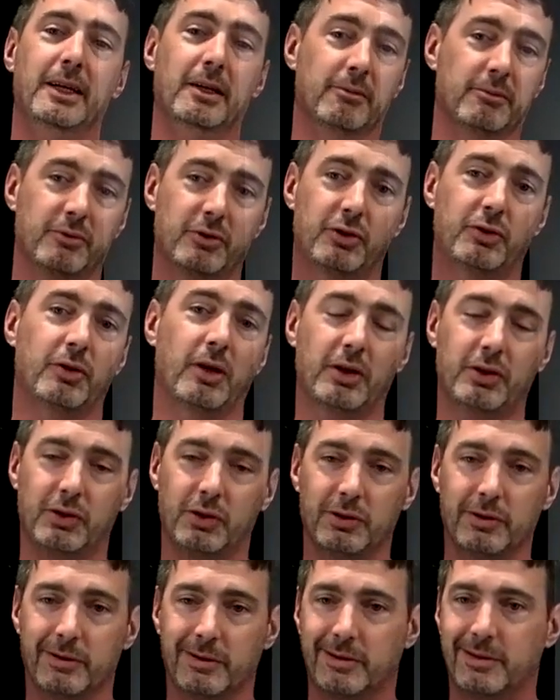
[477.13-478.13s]

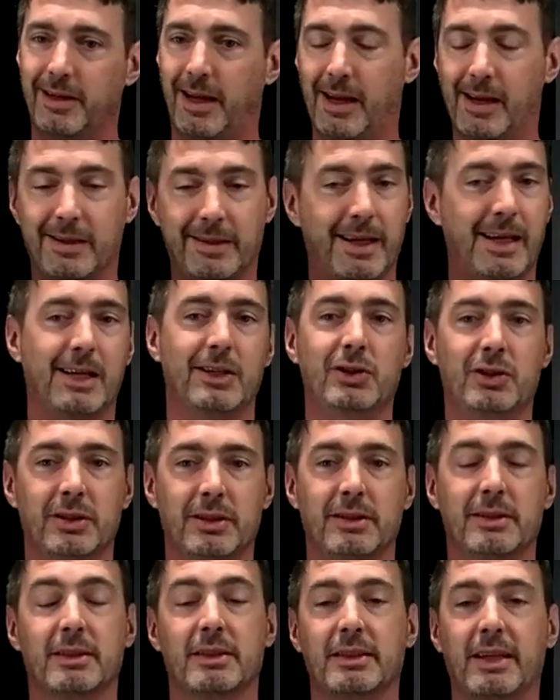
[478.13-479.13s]
structures and
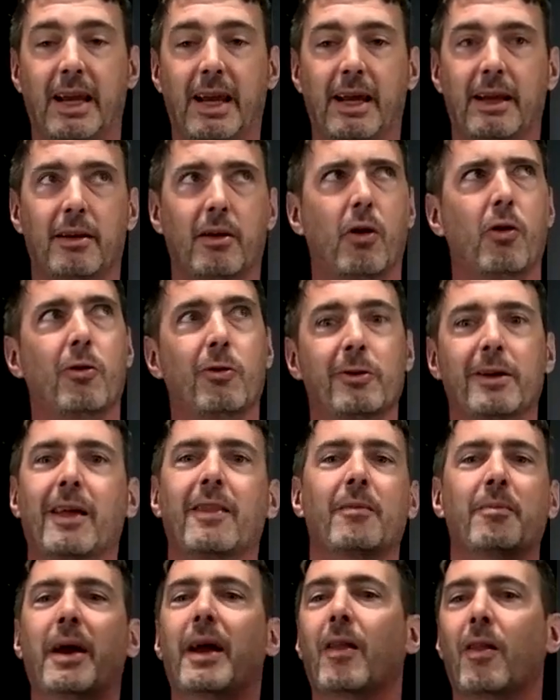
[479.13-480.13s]
engines and, the
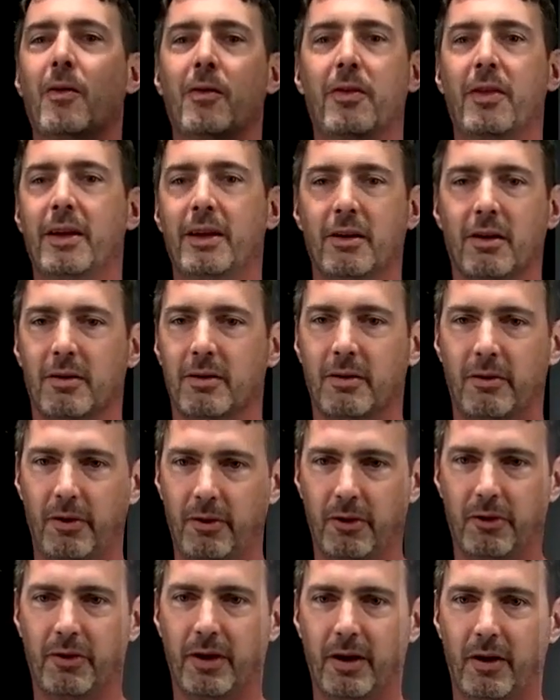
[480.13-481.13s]
payload thing
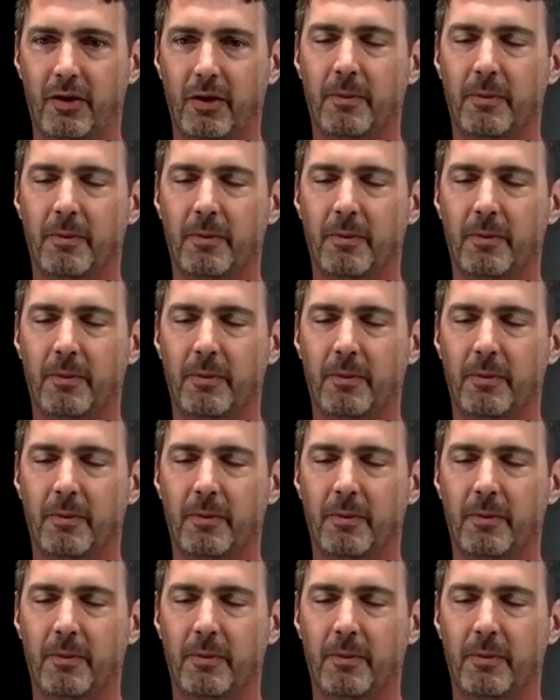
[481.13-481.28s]
you're trying to do.